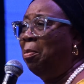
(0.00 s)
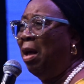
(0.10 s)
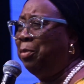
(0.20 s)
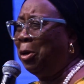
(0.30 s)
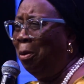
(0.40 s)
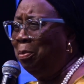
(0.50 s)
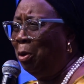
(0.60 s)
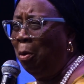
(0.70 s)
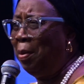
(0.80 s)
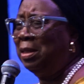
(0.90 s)
have become
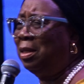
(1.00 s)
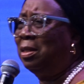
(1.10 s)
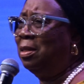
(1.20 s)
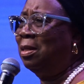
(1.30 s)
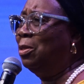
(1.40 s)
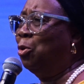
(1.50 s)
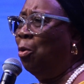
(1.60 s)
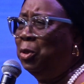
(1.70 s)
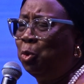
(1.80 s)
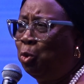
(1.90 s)
global citizens,
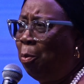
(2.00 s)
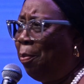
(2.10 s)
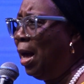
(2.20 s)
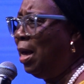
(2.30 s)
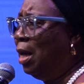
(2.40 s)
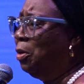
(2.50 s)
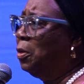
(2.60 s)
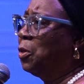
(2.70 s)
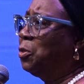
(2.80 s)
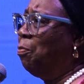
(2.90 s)
going to Dubai and all
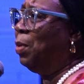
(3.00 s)
sorts of